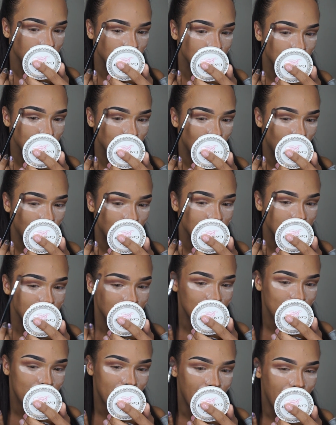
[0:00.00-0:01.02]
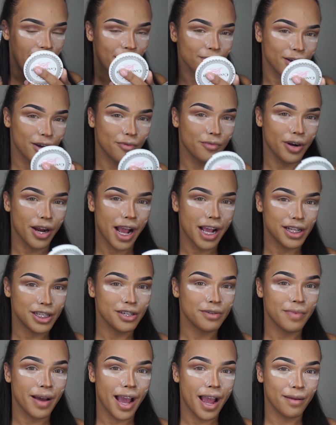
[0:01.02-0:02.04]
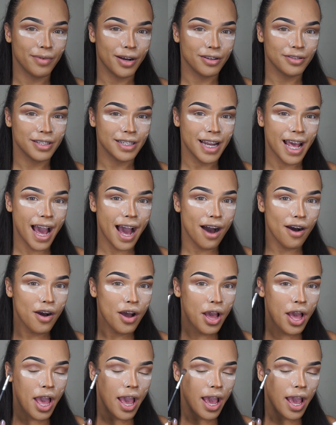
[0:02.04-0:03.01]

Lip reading: the scars in my eyebrow where I do my eyebrows now,